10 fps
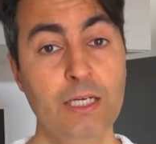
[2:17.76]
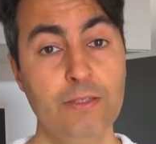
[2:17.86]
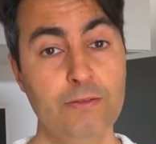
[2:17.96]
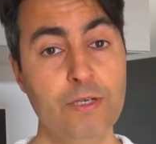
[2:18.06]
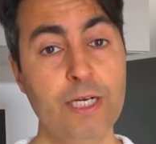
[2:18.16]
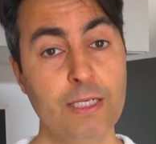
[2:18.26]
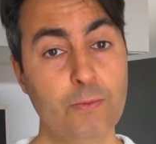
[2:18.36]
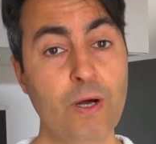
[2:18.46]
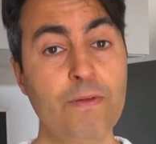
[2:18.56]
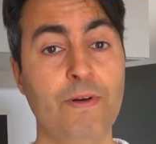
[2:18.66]
doing the
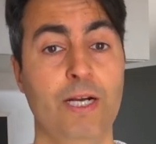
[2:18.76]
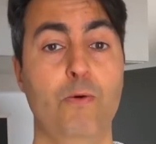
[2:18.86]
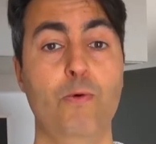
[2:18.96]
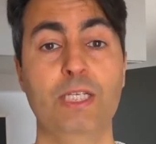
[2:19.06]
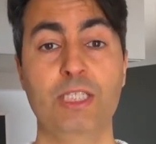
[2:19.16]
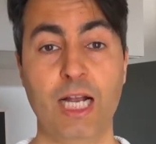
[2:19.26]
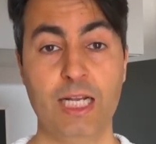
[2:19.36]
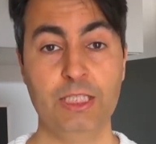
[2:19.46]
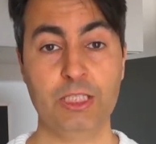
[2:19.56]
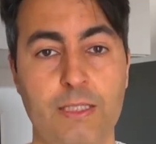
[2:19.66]
One Funnel Away
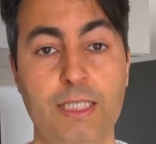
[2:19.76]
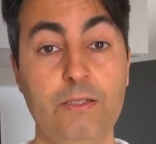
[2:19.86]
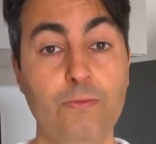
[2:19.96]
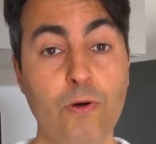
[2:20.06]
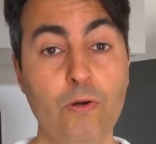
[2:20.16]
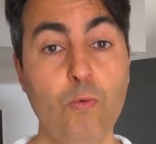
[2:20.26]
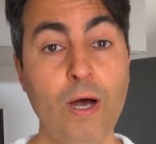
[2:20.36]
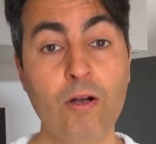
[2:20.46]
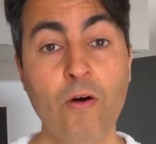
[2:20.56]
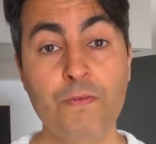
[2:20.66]
Challenge is to follow
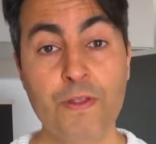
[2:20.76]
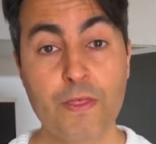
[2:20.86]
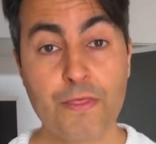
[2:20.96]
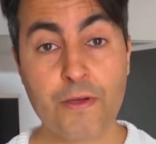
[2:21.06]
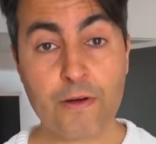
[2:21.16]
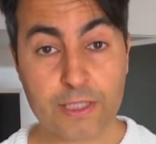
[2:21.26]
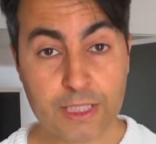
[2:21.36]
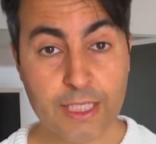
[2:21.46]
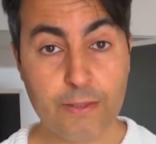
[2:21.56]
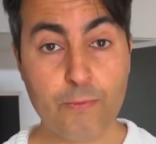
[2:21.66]
one of the
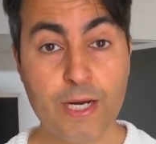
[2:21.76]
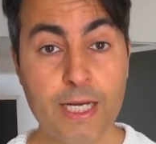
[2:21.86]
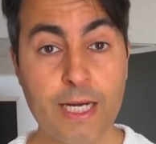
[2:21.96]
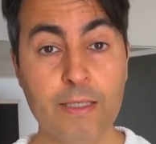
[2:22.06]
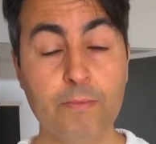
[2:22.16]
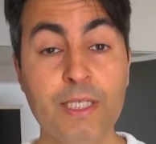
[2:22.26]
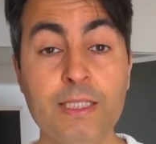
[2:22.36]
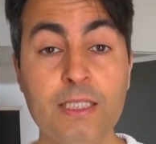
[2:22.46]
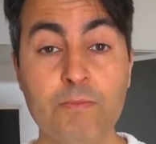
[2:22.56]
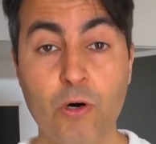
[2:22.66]
30 winning
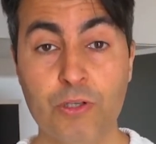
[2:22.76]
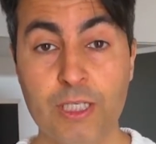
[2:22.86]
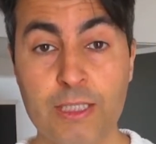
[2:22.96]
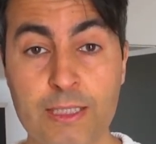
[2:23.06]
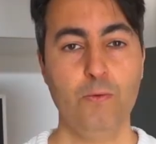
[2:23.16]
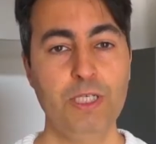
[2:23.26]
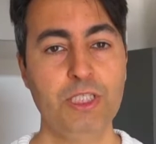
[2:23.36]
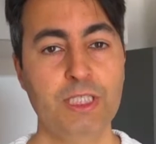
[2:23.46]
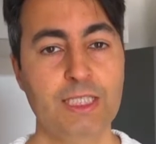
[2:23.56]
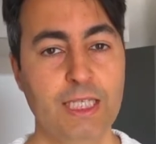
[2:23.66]
business models
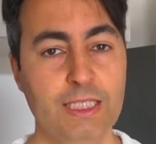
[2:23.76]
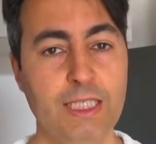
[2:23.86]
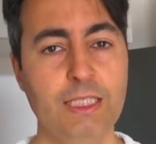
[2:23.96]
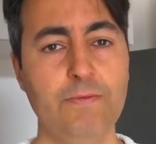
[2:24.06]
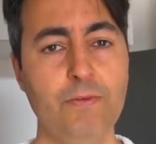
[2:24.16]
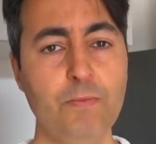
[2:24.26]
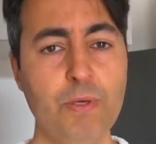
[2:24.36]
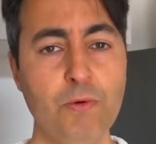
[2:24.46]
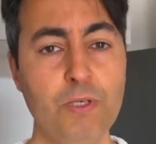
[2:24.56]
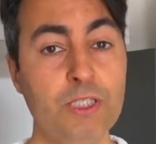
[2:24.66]
which successful
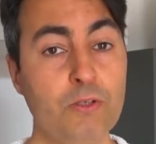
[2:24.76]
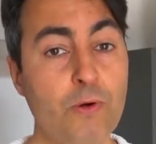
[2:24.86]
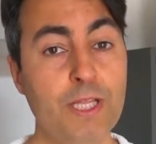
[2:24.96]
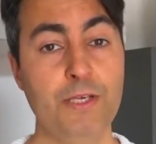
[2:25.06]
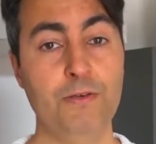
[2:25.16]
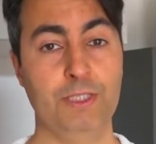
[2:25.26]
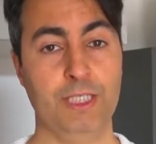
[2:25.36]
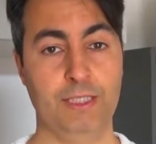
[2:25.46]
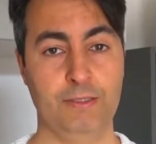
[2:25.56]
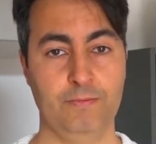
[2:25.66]
people is already
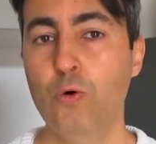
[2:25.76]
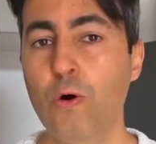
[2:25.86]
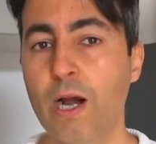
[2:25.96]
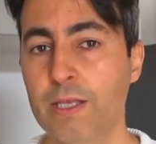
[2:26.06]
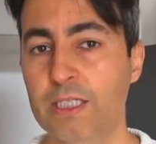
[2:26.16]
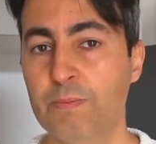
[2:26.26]
using. Who are these